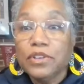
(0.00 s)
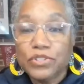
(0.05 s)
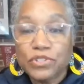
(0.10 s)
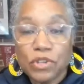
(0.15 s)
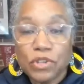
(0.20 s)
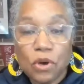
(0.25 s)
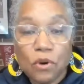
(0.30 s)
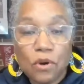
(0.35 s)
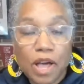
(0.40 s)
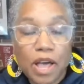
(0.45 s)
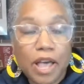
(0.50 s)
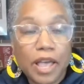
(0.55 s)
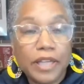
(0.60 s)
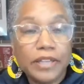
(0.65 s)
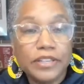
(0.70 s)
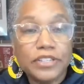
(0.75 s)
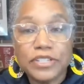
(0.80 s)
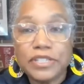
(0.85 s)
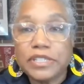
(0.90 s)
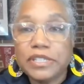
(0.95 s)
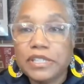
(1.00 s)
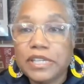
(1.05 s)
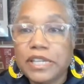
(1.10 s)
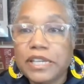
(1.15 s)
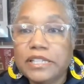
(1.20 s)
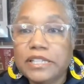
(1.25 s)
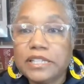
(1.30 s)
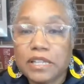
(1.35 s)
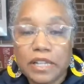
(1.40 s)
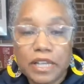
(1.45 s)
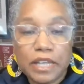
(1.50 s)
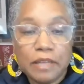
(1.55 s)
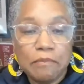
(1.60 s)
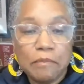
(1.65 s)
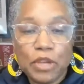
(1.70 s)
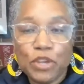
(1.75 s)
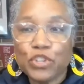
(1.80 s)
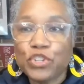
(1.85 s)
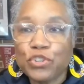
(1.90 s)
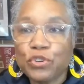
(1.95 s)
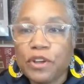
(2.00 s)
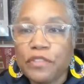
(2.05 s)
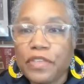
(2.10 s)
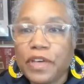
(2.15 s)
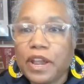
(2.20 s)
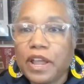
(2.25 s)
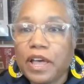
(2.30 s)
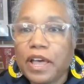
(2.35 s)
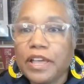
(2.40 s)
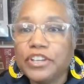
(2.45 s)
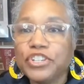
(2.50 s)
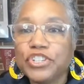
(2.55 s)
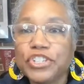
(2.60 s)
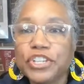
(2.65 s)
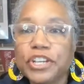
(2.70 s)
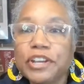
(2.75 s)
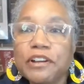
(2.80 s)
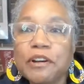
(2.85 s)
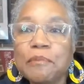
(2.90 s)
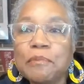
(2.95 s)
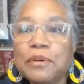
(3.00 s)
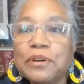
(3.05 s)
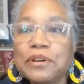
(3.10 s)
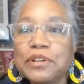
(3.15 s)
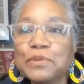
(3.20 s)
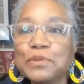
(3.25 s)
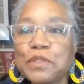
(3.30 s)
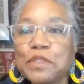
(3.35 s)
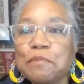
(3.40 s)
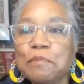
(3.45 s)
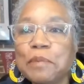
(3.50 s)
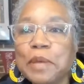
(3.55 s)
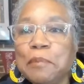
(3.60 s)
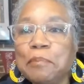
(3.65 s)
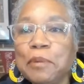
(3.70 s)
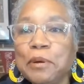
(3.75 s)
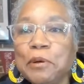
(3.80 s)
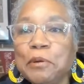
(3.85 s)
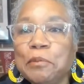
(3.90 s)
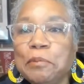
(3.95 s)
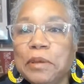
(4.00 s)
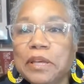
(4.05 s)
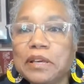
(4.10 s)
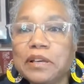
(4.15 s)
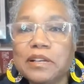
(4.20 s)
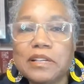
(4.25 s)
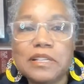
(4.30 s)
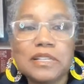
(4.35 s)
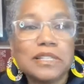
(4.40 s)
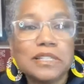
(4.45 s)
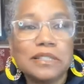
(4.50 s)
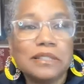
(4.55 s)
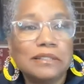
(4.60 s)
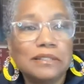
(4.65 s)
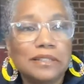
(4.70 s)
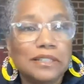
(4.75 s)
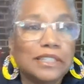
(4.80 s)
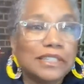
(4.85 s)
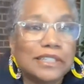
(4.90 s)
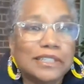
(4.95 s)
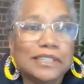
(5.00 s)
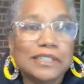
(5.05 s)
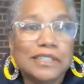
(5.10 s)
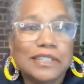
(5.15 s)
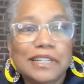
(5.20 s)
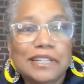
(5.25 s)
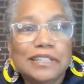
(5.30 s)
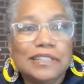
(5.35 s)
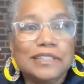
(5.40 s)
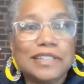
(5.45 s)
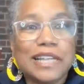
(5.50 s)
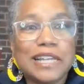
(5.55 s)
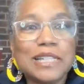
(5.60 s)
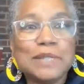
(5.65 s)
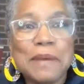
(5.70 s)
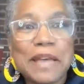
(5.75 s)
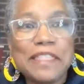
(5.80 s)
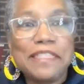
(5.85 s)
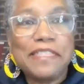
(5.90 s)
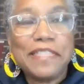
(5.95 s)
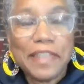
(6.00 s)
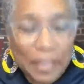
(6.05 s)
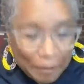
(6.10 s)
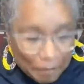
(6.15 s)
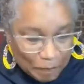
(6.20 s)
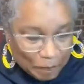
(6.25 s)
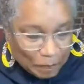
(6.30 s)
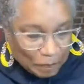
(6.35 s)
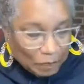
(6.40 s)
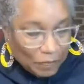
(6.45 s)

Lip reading: So I just need to like make sure that I share books with people because that's my thing.